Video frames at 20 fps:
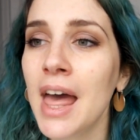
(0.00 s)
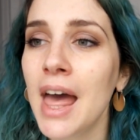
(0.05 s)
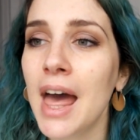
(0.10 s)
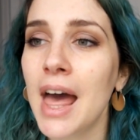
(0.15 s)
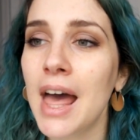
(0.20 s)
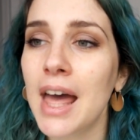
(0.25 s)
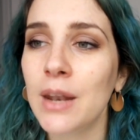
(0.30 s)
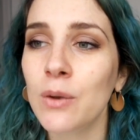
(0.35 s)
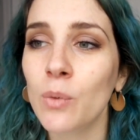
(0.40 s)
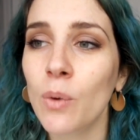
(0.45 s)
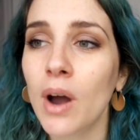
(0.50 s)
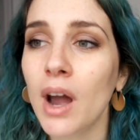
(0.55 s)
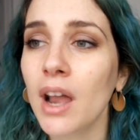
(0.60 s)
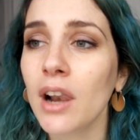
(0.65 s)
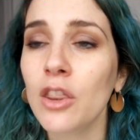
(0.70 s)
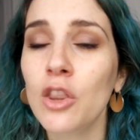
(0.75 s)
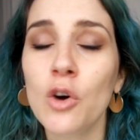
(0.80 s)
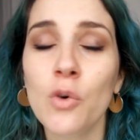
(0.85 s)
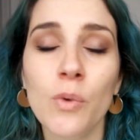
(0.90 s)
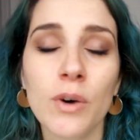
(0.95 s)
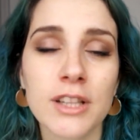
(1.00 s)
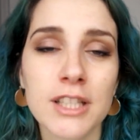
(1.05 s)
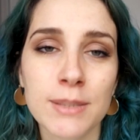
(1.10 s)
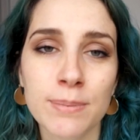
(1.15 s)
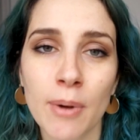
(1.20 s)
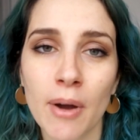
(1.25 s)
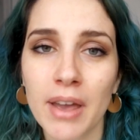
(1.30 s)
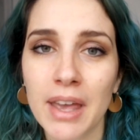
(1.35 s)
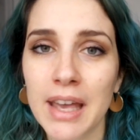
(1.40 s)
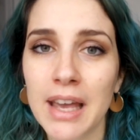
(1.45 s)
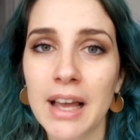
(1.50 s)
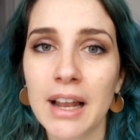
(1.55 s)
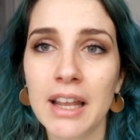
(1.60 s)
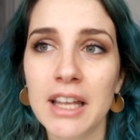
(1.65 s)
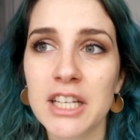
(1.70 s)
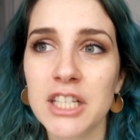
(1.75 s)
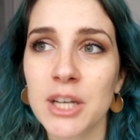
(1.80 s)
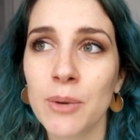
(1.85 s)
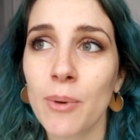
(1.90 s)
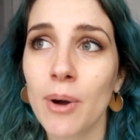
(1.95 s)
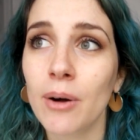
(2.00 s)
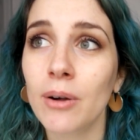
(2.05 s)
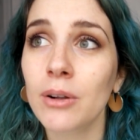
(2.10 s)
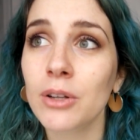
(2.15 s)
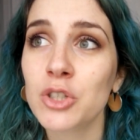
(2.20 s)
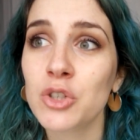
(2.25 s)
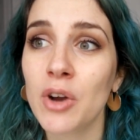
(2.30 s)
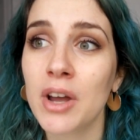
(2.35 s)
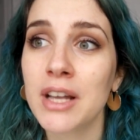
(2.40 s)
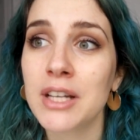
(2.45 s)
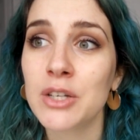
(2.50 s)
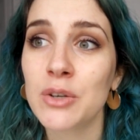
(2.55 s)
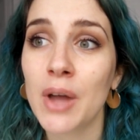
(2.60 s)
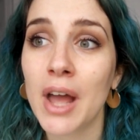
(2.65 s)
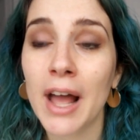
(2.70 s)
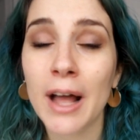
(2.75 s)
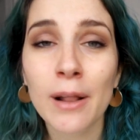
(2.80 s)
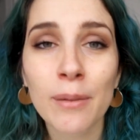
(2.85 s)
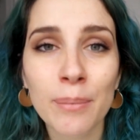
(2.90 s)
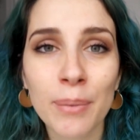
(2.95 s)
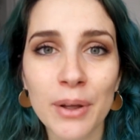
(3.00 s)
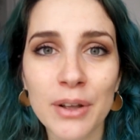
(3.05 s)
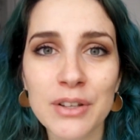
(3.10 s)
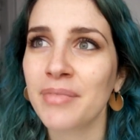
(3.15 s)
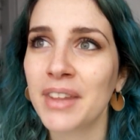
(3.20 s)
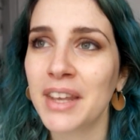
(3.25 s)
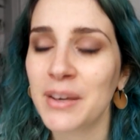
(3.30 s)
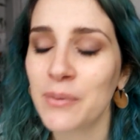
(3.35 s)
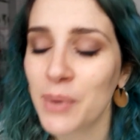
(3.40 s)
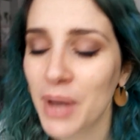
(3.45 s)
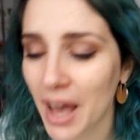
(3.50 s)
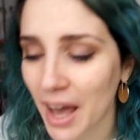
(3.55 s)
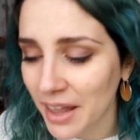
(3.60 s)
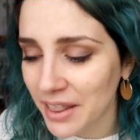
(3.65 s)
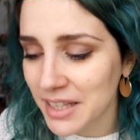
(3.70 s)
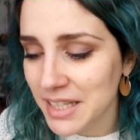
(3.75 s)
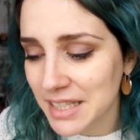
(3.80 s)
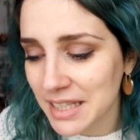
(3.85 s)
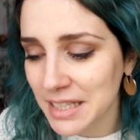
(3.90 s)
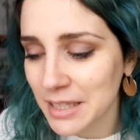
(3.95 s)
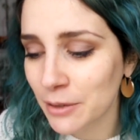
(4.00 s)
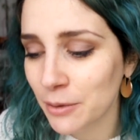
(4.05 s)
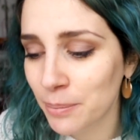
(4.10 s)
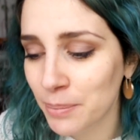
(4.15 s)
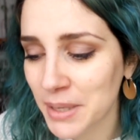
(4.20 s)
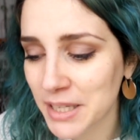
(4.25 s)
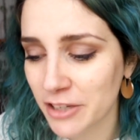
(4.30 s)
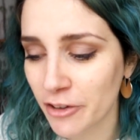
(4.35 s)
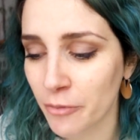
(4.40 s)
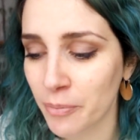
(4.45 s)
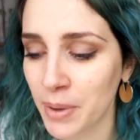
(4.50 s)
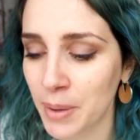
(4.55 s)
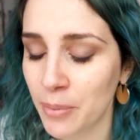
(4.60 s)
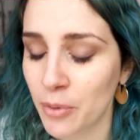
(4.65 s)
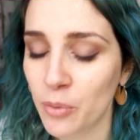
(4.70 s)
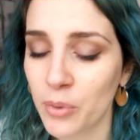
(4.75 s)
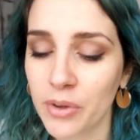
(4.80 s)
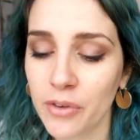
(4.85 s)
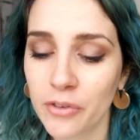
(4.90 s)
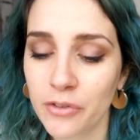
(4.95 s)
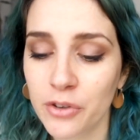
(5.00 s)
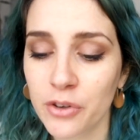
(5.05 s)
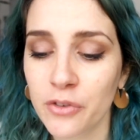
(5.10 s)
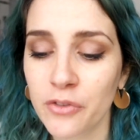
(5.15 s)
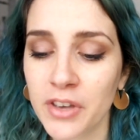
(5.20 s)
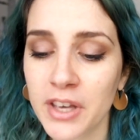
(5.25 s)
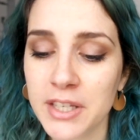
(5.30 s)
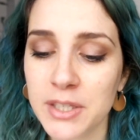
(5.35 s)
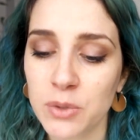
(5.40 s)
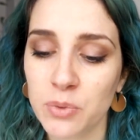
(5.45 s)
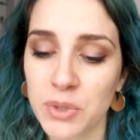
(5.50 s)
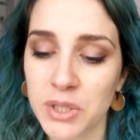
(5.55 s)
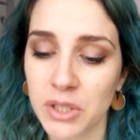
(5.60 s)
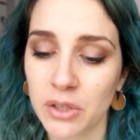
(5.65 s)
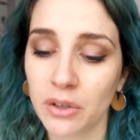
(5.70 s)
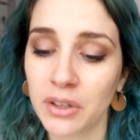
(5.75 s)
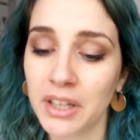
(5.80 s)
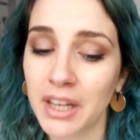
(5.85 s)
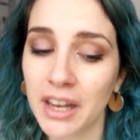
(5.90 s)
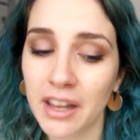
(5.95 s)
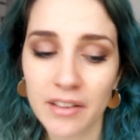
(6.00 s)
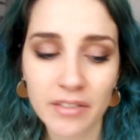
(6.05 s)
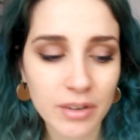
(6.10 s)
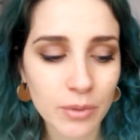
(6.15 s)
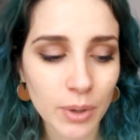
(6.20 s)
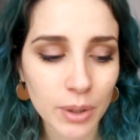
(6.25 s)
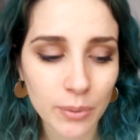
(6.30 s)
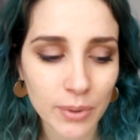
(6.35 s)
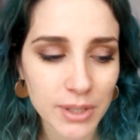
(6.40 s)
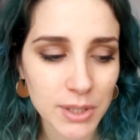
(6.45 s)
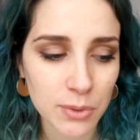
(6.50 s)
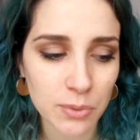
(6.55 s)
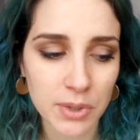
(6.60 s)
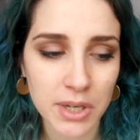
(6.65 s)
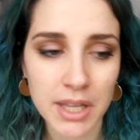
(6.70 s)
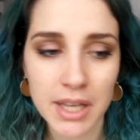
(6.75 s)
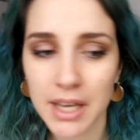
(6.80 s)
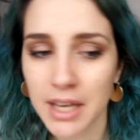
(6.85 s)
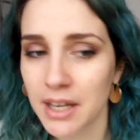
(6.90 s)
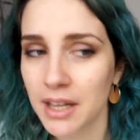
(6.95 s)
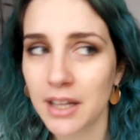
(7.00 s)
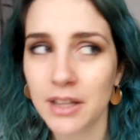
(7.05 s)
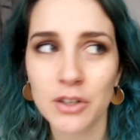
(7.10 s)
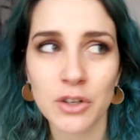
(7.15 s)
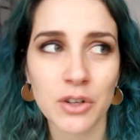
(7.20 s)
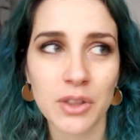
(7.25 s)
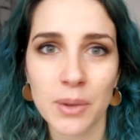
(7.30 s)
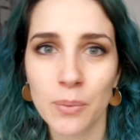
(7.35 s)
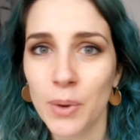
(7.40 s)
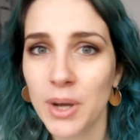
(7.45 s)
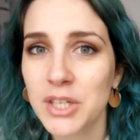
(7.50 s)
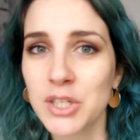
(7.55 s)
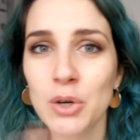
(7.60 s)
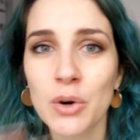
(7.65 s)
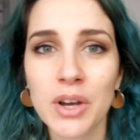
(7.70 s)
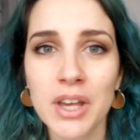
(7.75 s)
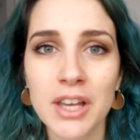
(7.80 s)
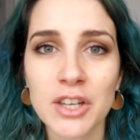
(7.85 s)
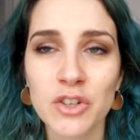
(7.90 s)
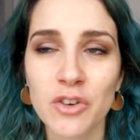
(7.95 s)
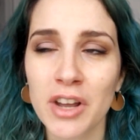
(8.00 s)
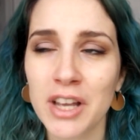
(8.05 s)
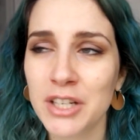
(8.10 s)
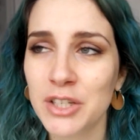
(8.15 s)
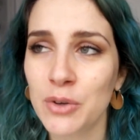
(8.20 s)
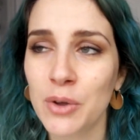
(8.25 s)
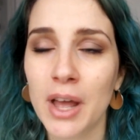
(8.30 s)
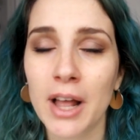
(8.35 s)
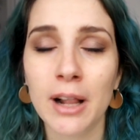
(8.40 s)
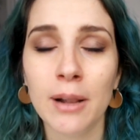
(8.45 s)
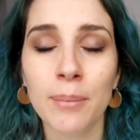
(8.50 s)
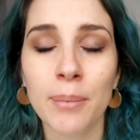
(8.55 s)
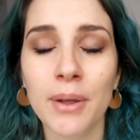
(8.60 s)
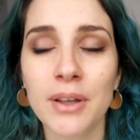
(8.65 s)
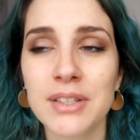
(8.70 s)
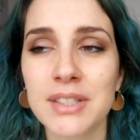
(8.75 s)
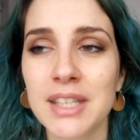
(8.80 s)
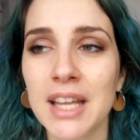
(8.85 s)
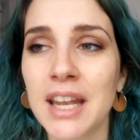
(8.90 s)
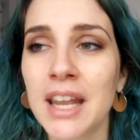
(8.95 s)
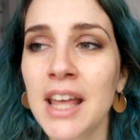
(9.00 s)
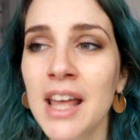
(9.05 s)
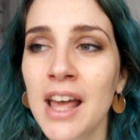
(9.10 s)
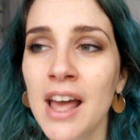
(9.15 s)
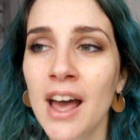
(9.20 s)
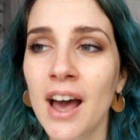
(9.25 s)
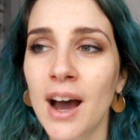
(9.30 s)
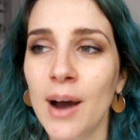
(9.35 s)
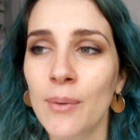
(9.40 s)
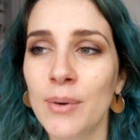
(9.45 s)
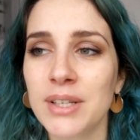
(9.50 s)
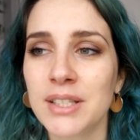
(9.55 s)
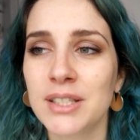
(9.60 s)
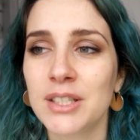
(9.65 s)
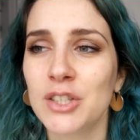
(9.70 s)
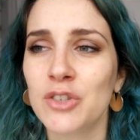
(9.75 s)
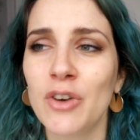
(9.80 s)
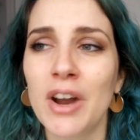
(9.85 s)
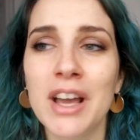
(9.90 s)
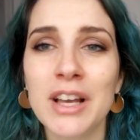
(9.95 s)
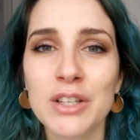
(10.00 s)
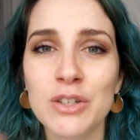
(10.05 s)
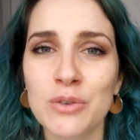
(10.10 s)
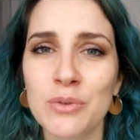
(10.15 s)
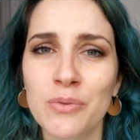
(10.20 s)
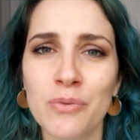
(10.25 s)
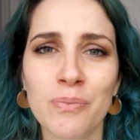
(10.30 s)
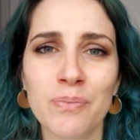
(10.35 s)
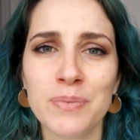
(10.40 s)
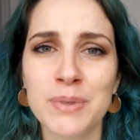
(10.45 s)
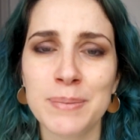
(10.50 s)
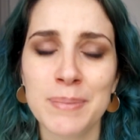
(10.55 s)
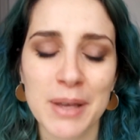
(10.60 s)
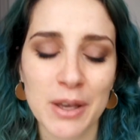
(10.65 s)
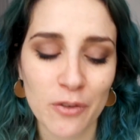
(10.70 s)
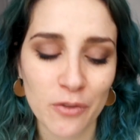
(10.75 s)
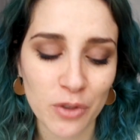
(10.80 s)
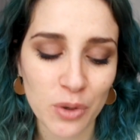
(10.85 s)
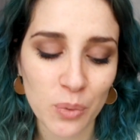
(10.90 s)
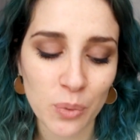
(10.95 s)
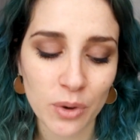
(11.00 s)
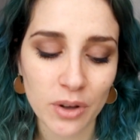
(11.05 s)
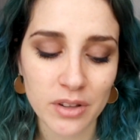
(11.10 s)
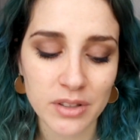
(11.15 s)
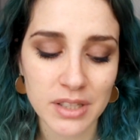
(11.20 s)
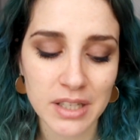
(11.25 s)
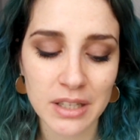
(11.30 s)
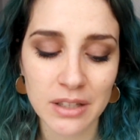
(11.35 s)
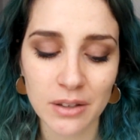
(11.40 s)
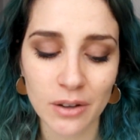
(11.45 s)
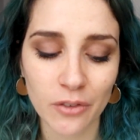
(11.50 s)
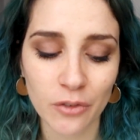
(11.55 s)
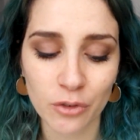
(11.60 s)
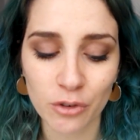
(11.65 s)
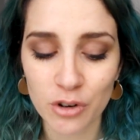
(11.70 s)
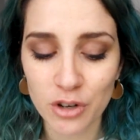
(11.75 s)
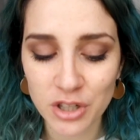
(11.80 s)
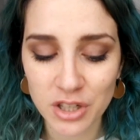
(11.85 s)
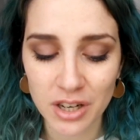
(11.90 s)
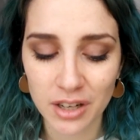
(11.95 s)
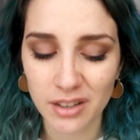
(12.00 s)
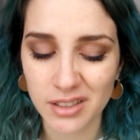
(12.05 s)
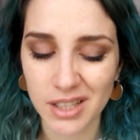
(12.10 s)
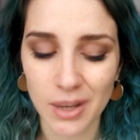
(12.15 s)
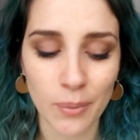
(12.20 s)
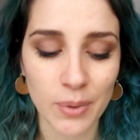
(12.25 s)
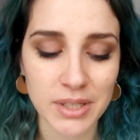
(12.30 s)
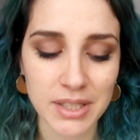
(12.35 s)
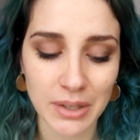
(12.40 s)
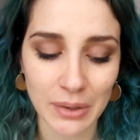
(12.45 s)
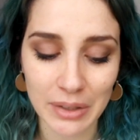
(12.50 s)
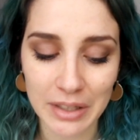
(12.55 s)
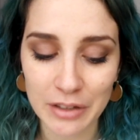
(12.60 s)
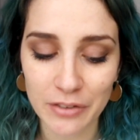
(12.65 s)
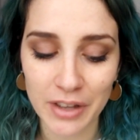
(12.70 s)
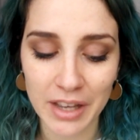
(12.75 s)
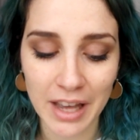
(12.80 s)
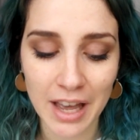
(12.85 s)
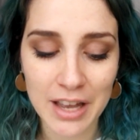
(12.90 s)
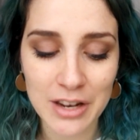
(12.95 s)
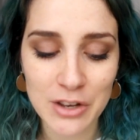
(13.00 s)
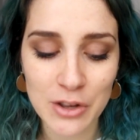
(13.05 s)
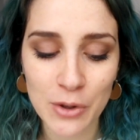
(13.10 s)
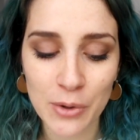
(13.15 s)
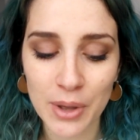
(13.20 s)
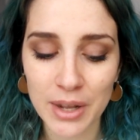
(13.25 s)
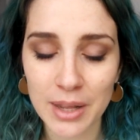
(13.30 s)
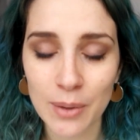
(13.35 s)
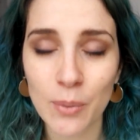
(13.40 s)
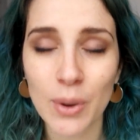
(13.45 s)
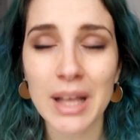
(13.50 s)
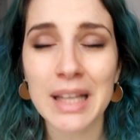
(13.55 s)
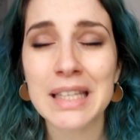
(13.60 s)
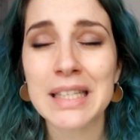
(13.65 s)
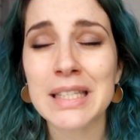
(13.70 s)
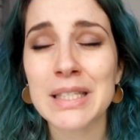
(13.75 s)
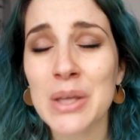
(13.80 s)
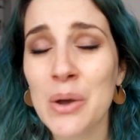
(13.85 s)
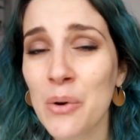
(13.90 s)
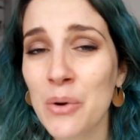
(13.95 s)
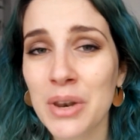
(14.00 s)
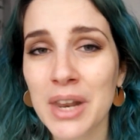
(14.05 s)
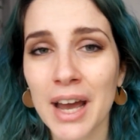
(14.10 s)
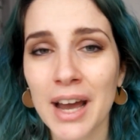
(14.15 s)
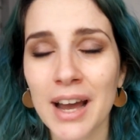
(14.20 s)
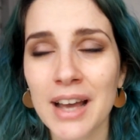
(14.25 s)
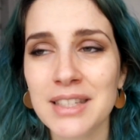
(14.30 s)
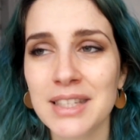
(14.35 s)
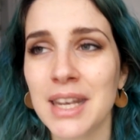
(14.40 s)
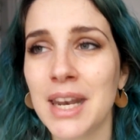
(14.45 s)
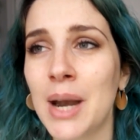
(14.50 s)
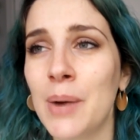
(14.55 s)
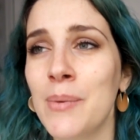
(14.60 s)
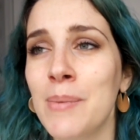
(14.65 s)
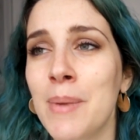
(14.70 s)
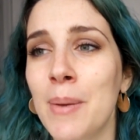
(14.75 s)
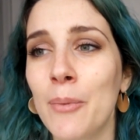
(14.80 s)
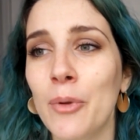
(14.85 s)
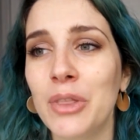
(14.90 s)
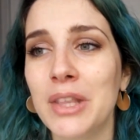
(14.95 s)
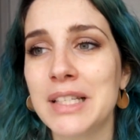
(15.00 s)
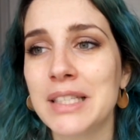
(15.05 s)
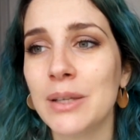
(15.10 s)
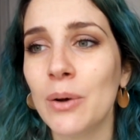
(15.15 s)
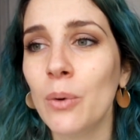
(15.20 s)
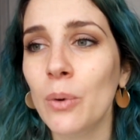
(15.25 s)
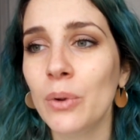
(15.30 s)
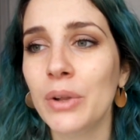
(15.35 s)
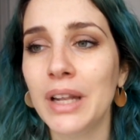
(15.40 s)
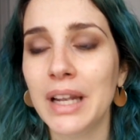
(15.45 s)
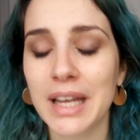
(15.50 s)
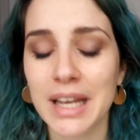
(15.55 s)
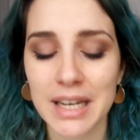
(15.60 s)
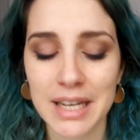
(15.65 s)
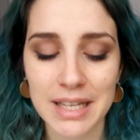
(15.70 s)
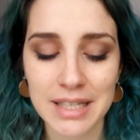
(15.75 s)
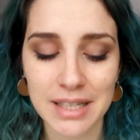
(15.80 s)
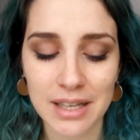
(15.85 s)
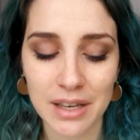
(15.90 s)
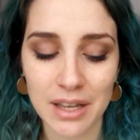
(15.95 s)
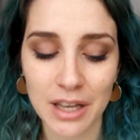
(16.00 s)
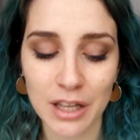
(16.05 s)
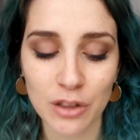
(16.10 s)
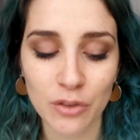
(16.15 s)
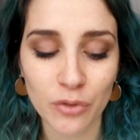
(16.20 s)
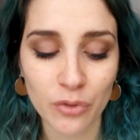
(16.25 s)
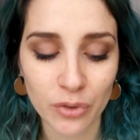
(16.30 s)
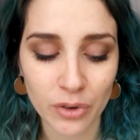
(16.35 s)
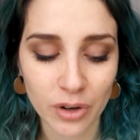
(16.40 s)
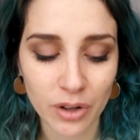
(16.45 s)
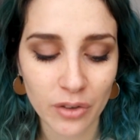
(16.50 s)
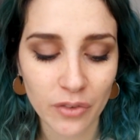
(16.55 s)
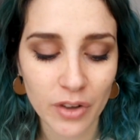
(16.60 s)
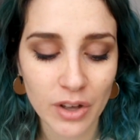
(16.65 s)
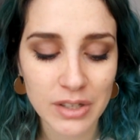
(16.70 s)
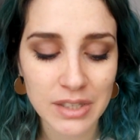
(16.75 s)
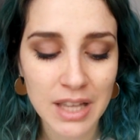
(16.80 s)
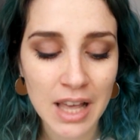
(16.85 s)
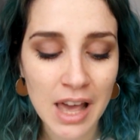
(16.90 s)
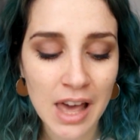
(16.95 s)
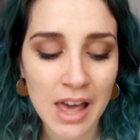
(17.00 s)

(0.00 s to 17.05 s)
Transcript: And while no one spoke English, they were all trying to help us. We had this little piece of paper with a few things written on it, and everyone was reading it, and you know, they were talking, trying to help us, and I was trying to speak a few words of Russian because that was the only thing I knew, and they were so nice. And I remember this old lady sitting in front of us.